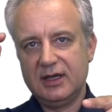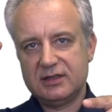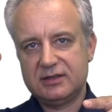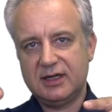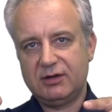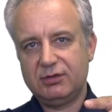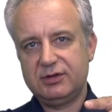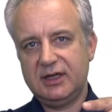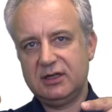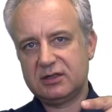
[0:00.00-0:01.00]
Z
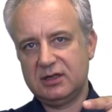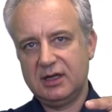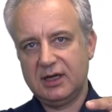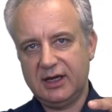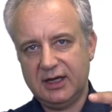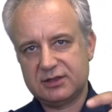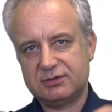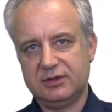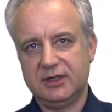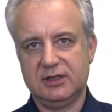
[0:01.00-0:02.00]
rotation, X
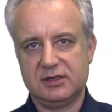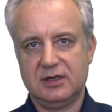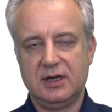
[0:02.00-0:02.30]
rotation.